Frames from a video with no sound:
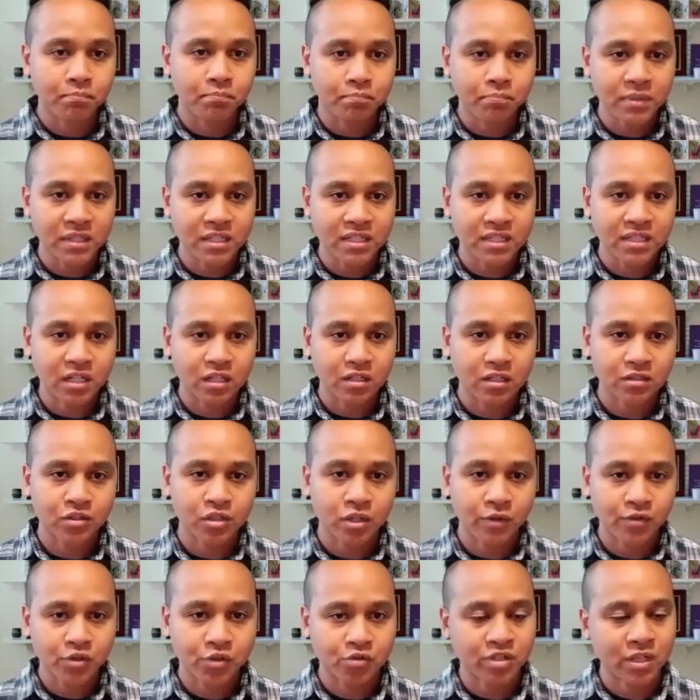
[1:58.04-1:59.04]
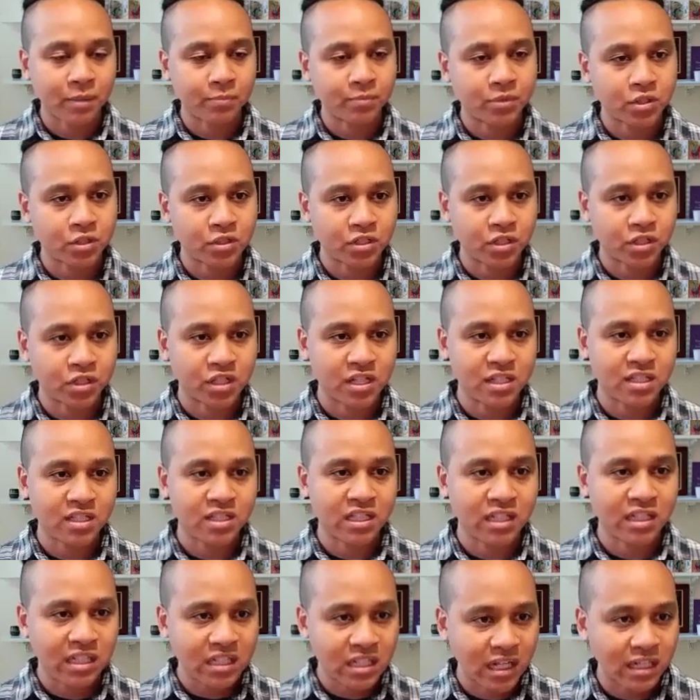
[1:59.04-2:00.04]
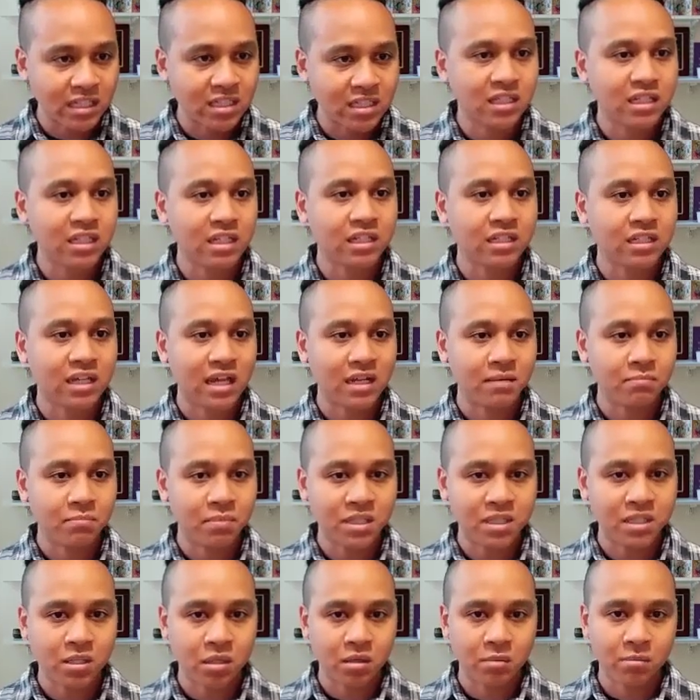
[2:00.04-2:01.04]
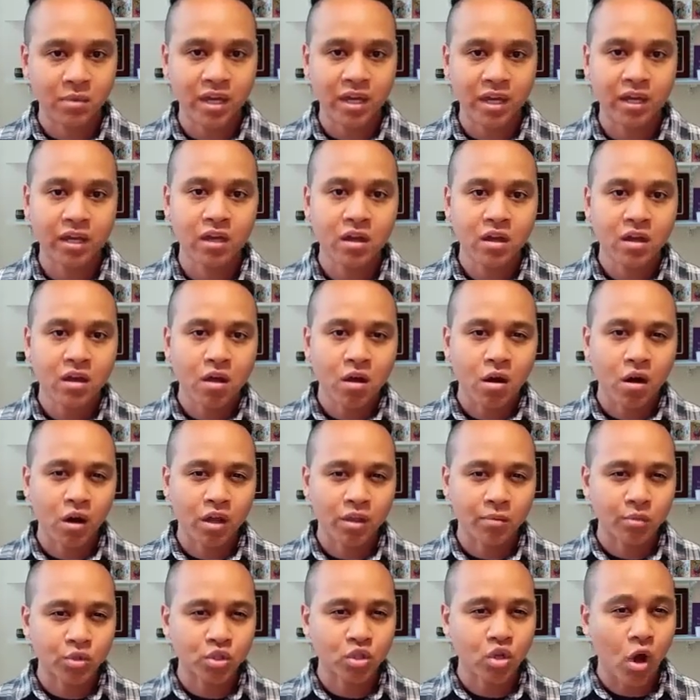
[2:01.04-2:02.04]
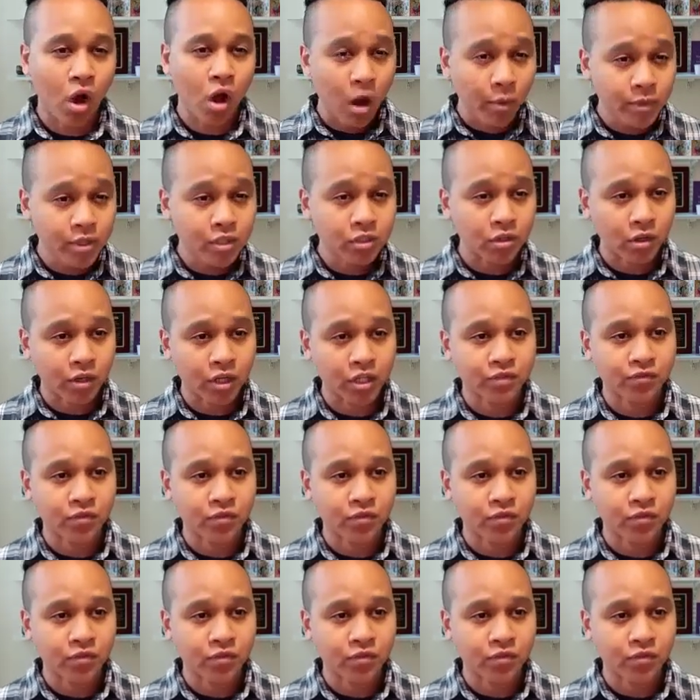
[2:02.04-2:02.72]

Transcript: B cell surface receptors such as CD19 and BCMA are the most common targets